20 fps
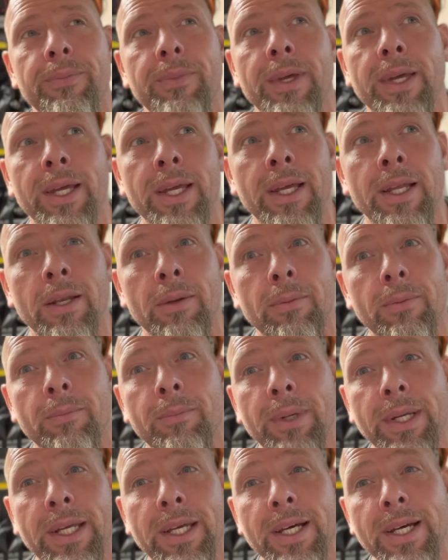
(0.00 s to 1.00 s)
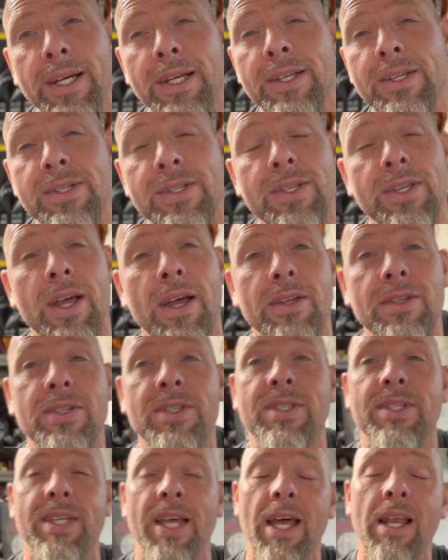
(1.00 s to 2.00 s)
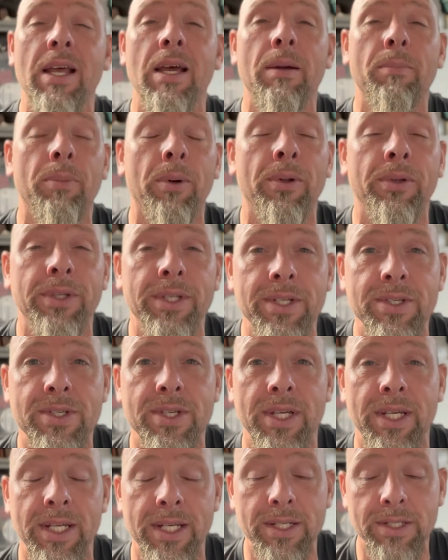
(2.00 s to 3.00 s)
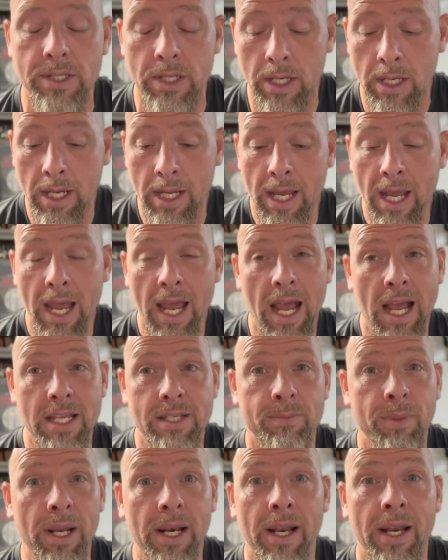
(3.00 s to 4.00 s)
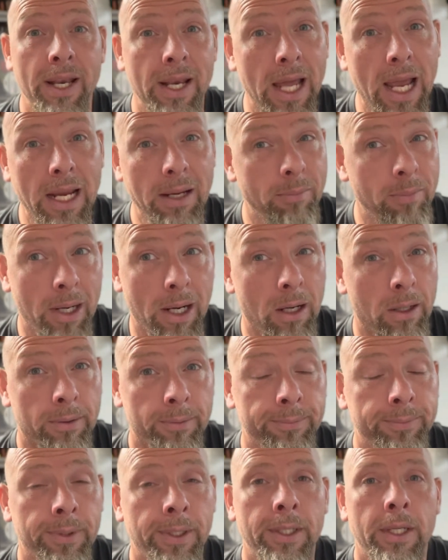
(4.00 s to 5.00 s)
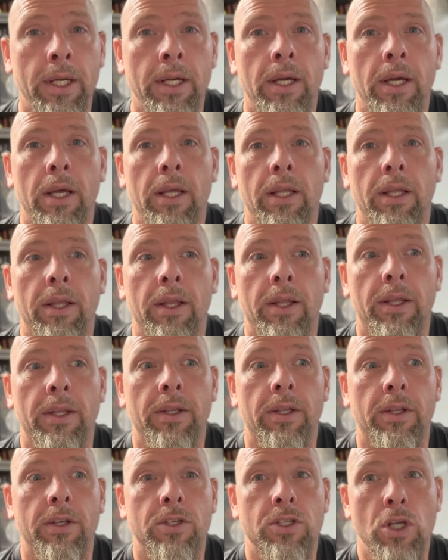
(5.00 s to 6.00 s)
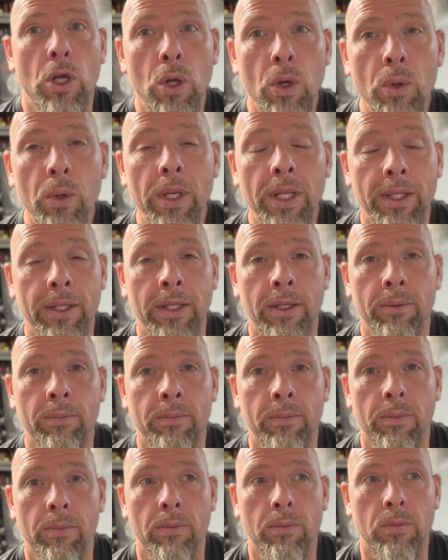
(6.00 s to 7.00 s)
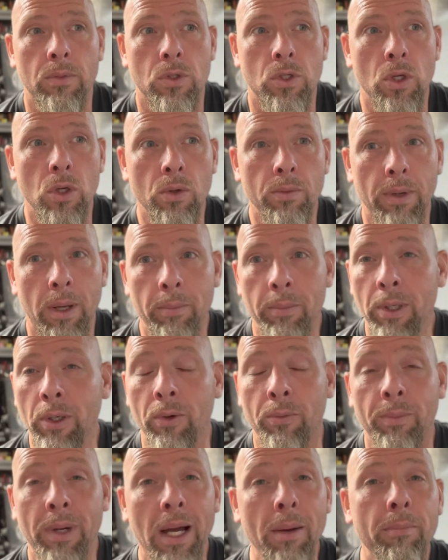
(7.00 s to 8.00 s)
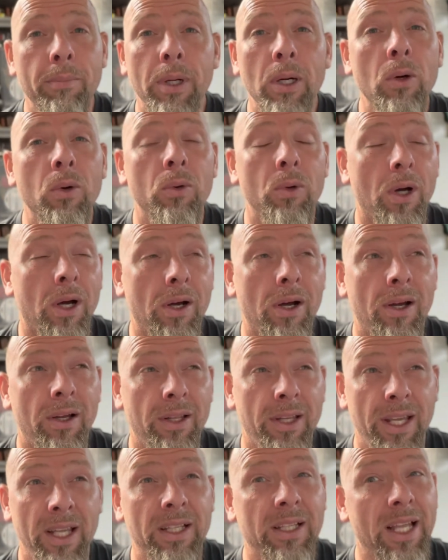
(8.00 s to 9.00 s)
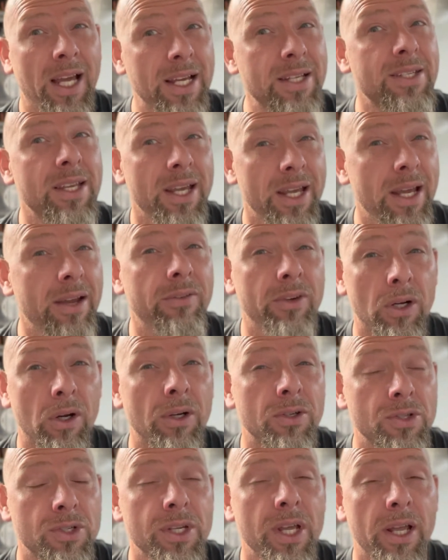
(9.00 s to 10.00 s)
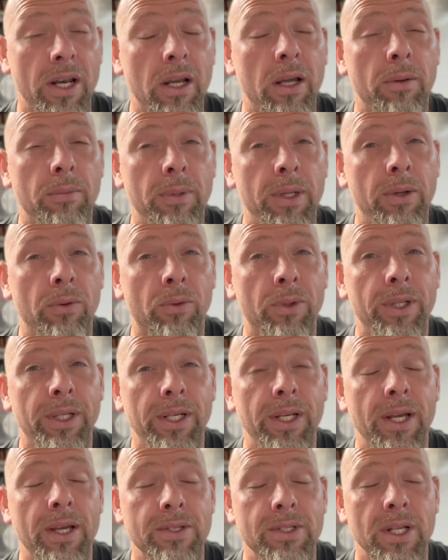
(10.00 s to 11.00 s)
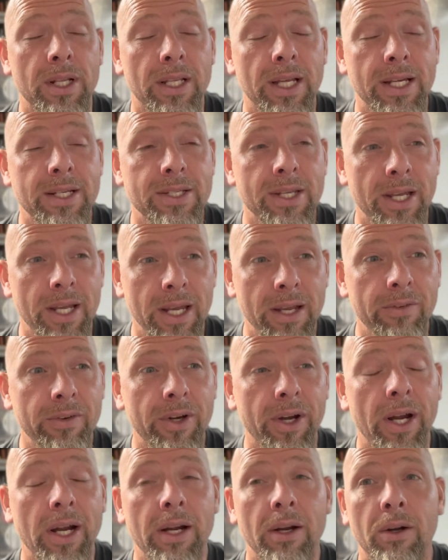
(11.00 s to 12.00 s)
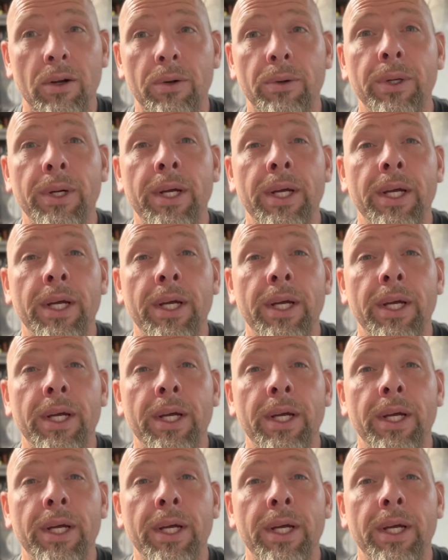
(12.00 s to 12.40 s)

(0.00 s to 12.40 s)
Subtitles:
And because setup on these things has been a nightmare. Tuning them to my bow. My bow, it likes a heavier setup. It really does. It likes a heavier arrow.